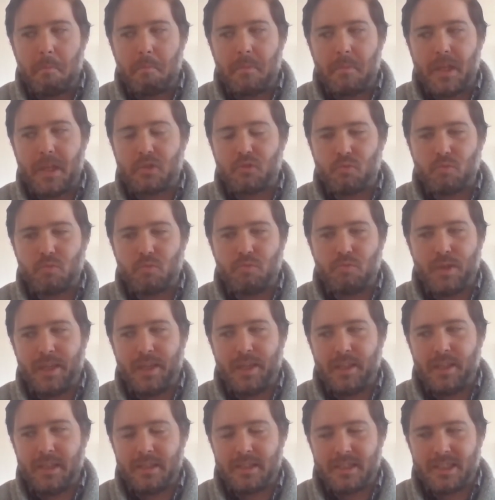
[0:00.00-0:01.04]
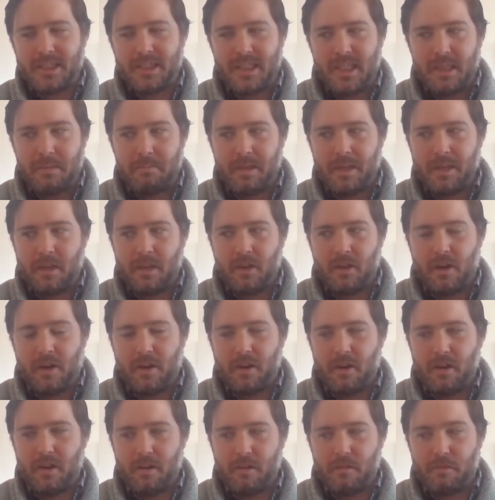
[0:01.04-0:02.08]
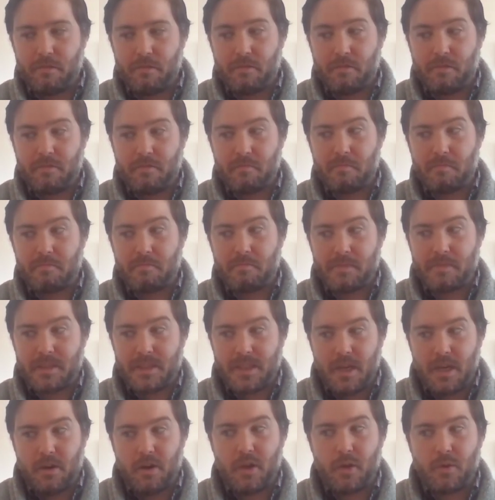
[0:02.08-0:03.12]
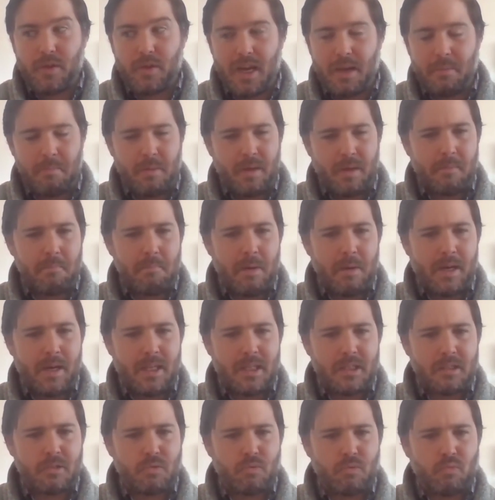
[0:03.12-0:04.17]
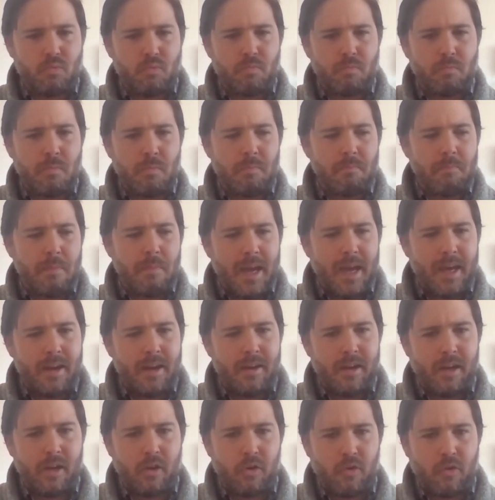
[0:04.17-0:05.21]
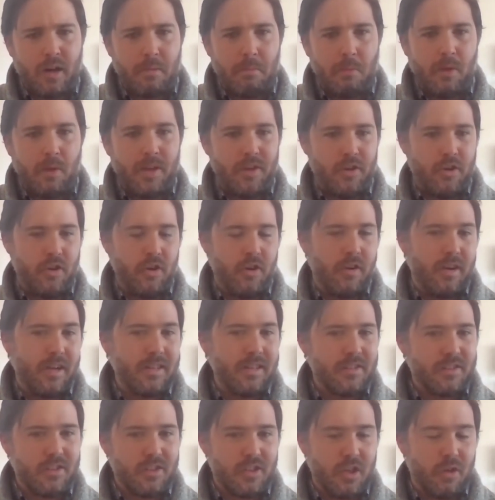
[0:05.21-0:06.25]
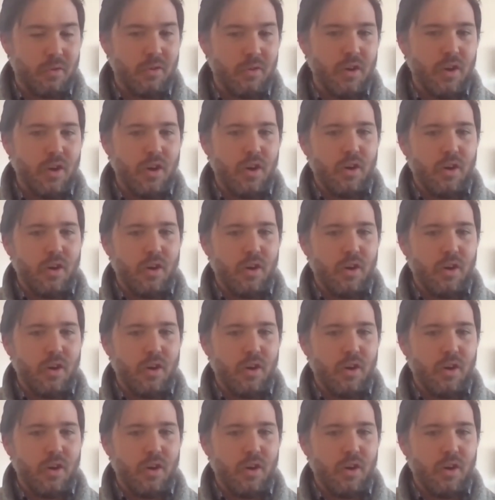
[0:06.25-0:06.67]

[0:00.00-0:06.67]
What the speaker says: that's really steeped in a lot of stereotyping, but has had an incredible endurance. So